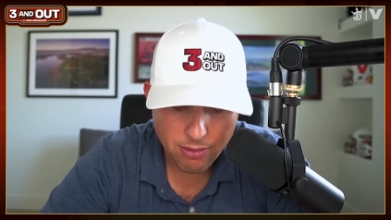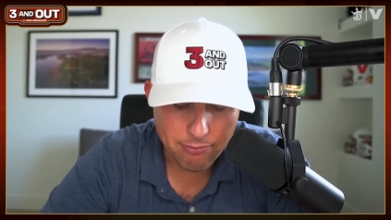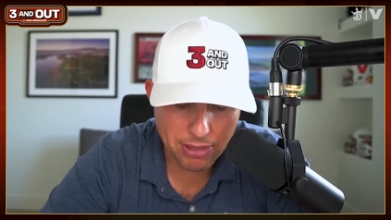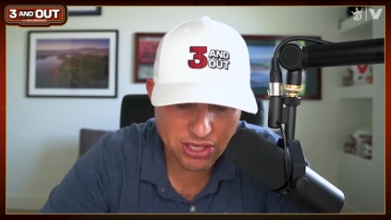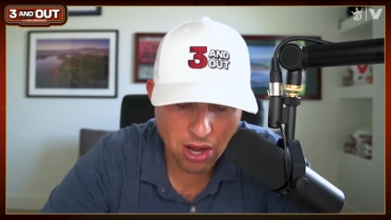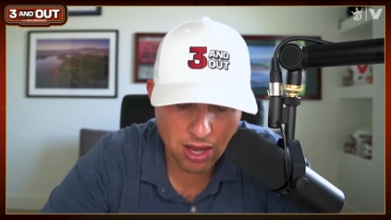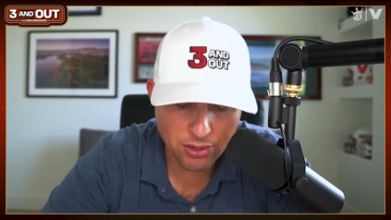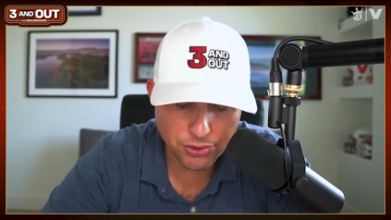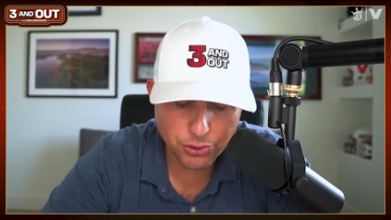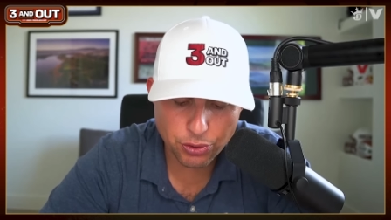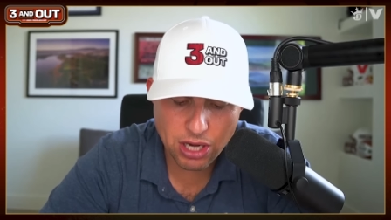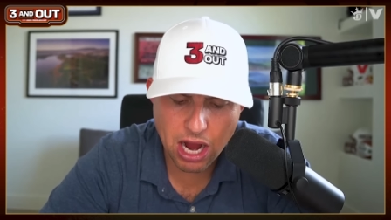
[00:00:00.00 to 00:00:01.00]

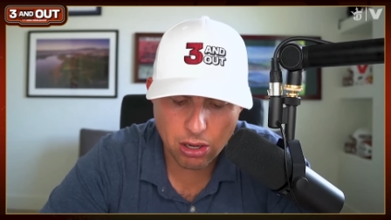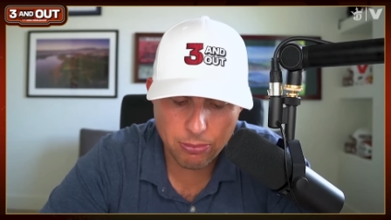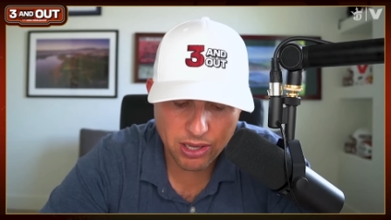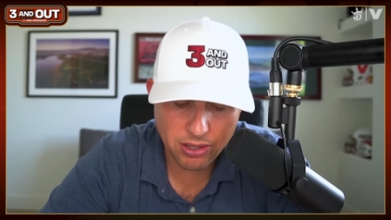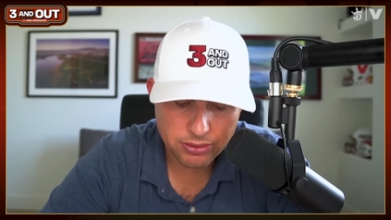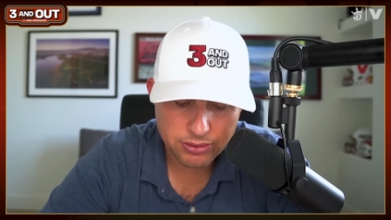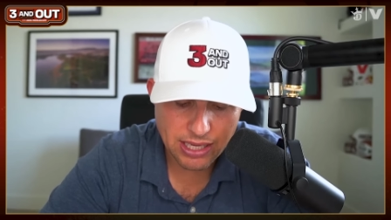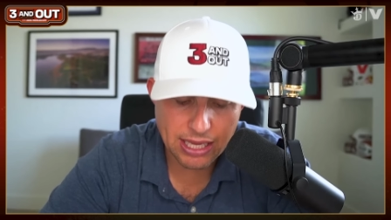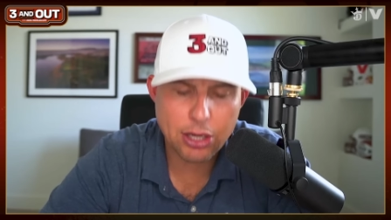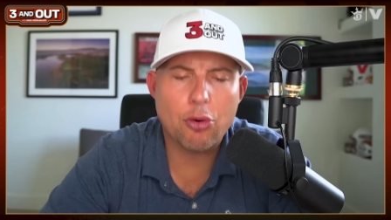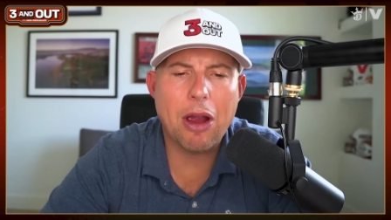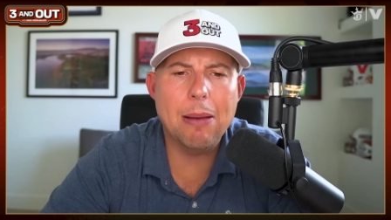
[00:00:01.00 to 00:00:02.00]
McDonald's or Taco Bell,
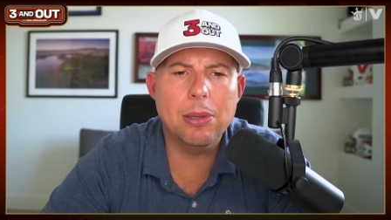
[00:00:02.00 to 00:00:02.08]
and grab